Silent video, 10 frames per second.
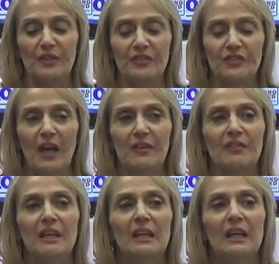this
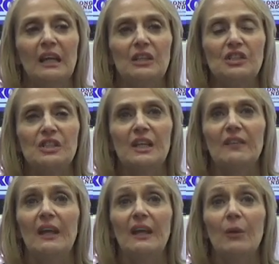stuff. And she said,
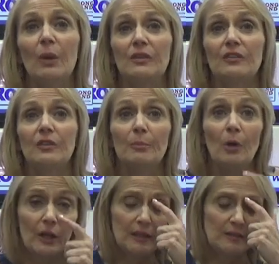and then I went to the
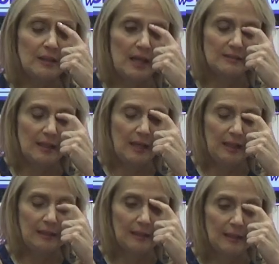market that
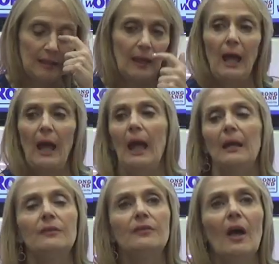day
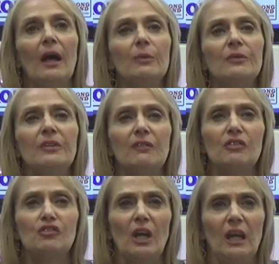and I was
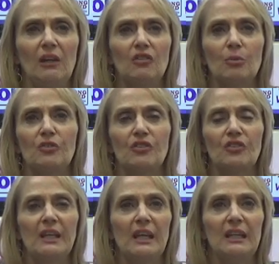given change. It was
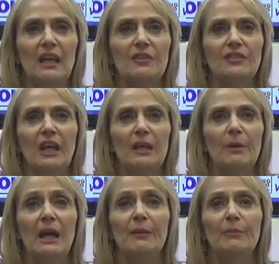just like any other day,
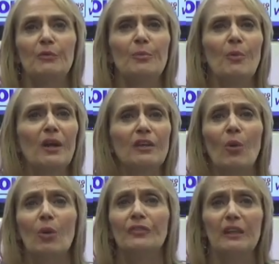but I had been remarking
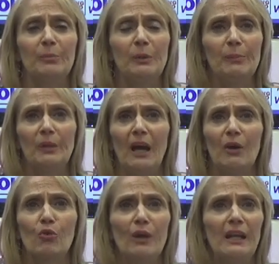all day to people
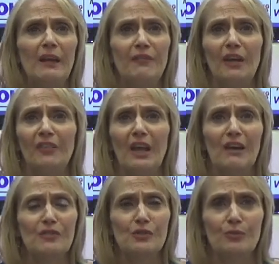how great I felt
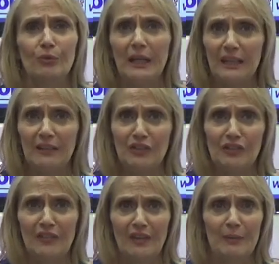after this Reiki that you
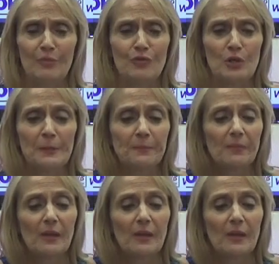did the night before.